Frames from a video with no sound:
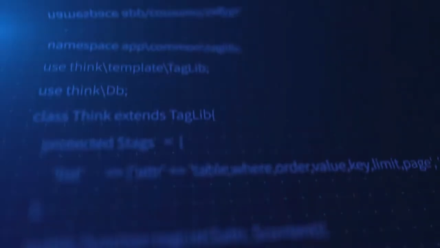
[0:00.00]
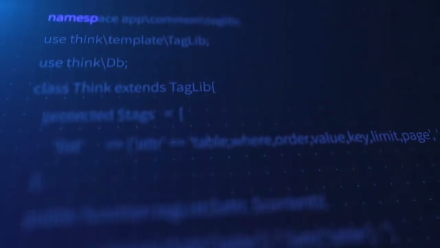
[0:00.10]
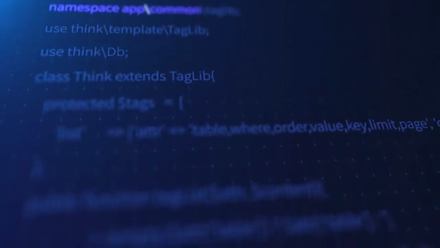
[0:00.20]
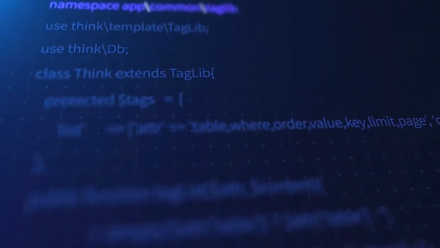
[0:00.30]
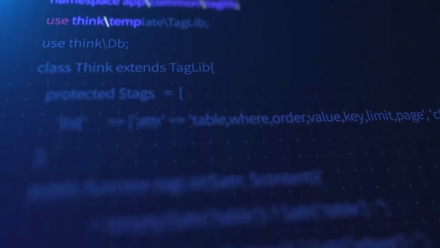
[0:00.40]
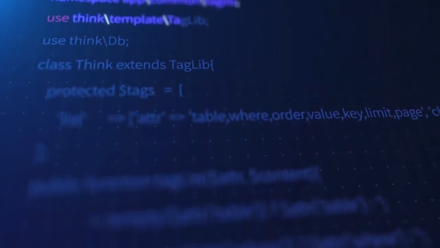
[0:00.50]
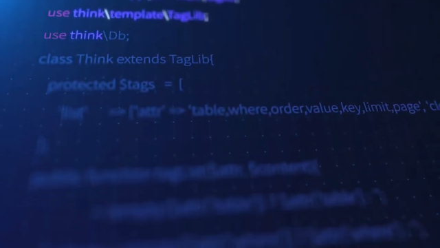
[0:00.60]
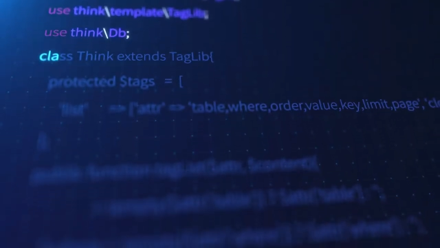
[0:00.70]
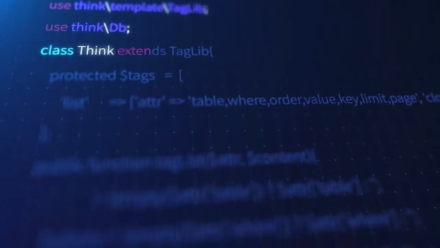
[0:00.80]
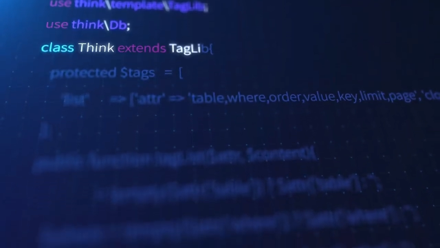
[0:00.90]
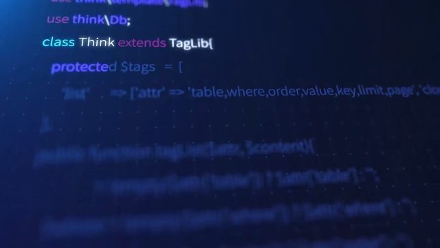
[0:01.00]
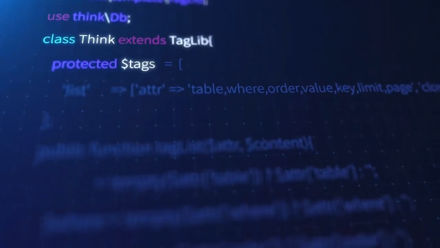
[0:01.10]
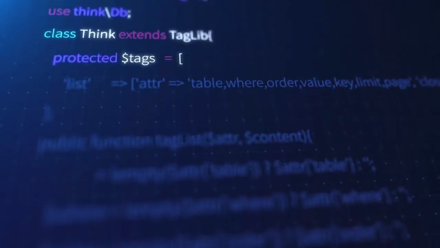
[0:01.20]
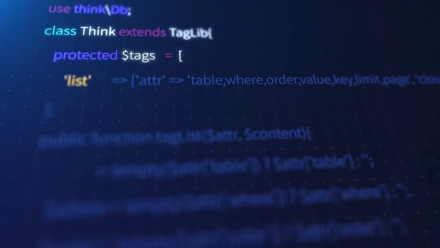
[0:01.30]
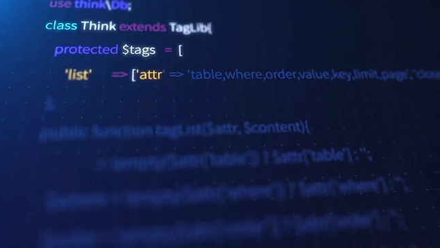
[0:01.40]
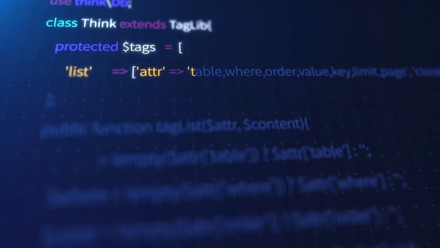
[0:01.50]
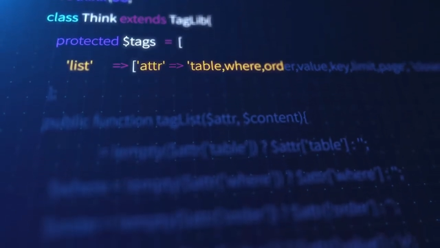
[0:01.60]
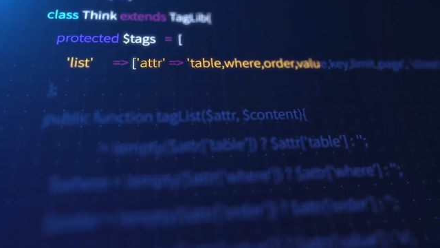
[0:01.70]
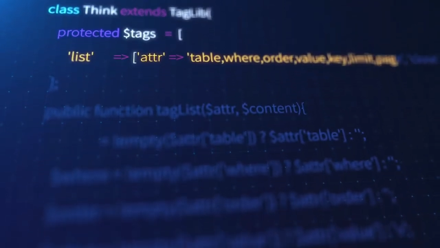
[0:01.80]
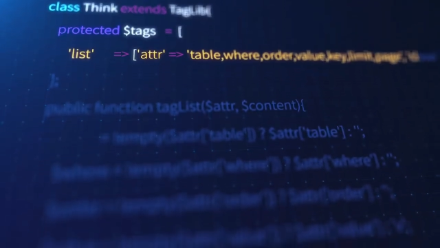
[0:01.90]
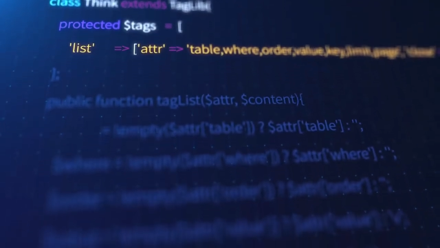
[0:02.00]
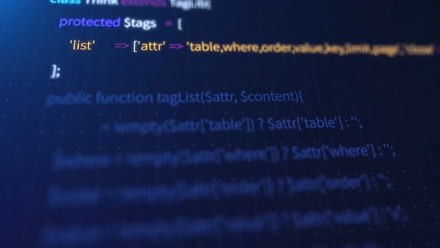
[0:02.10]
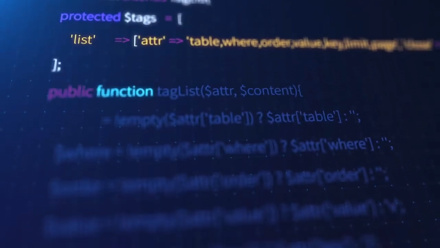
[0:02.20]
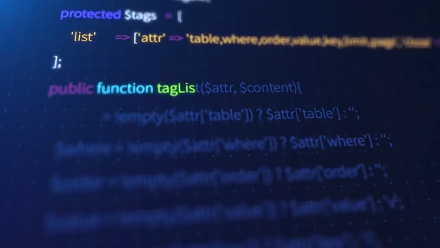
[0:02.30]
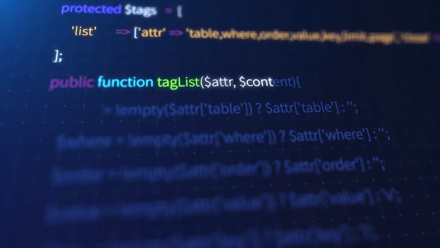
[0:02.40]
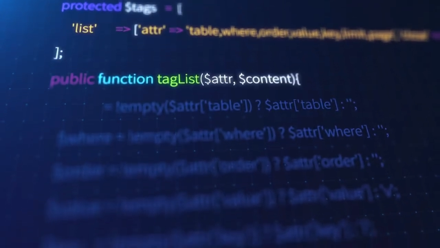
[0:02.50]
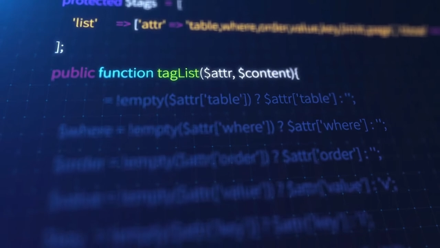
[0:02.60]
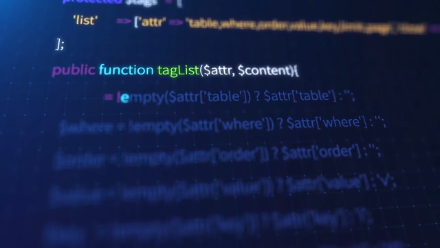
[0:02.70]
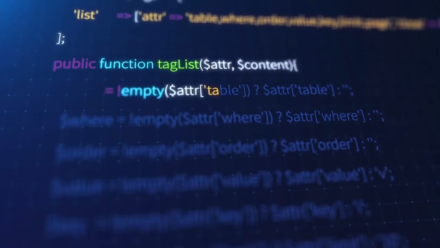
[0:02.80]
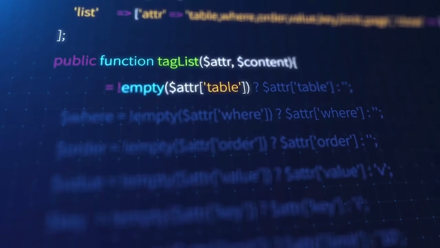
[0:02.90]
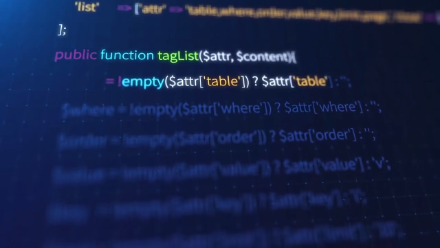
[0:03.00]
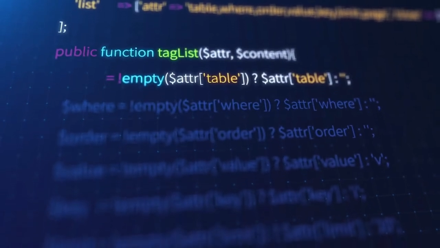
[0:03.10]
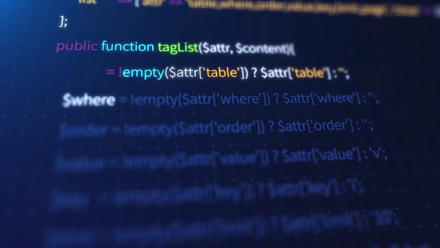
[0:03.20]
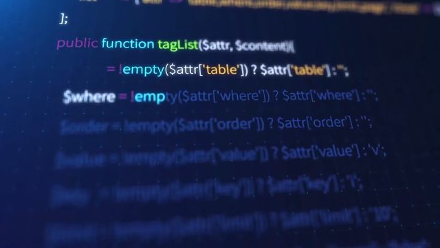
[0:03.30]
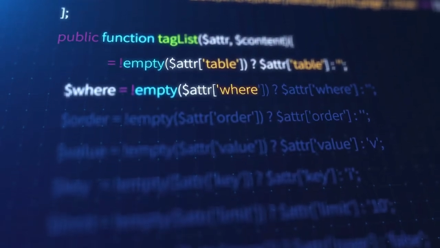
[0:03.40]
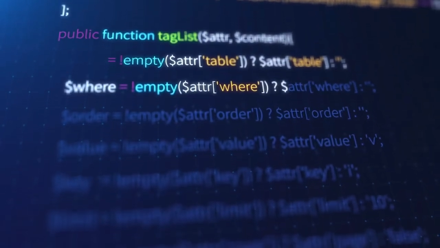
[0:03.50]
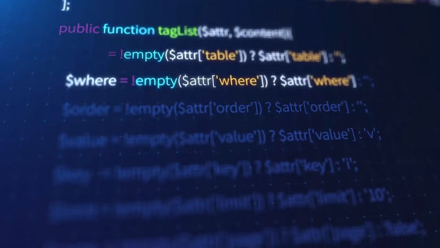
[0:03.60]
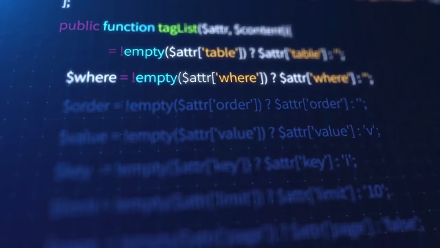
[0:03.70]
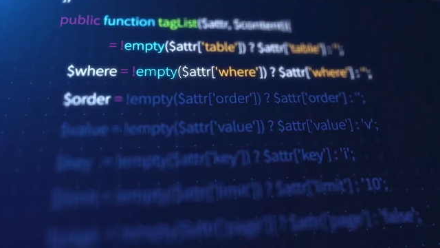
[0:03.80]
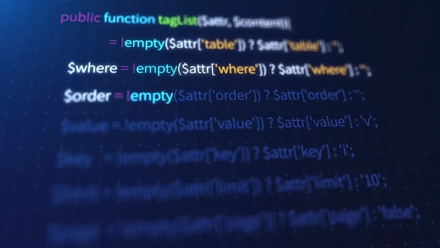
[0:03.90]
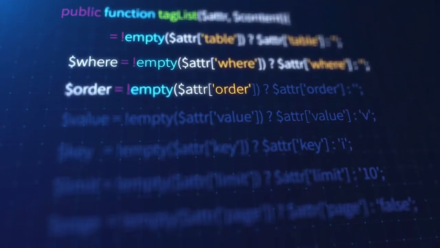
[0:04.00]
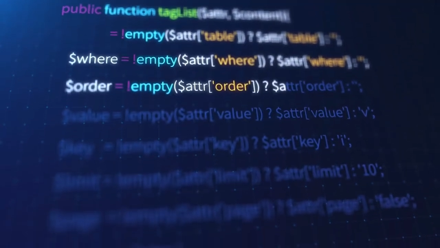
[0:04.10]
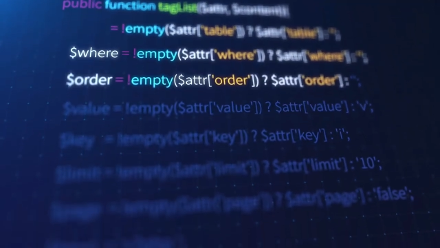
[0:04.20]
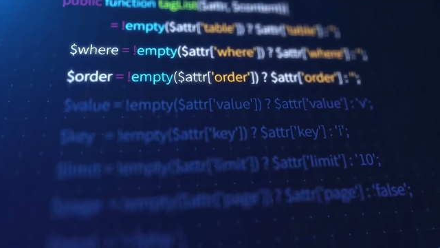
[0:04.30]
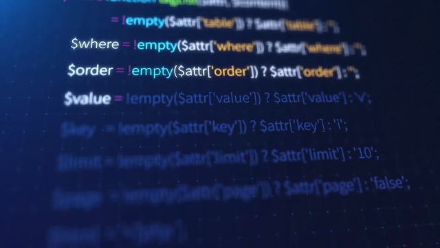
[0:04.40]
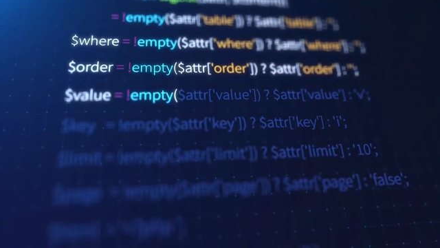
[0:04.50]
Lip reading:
[unreadable: no face in view]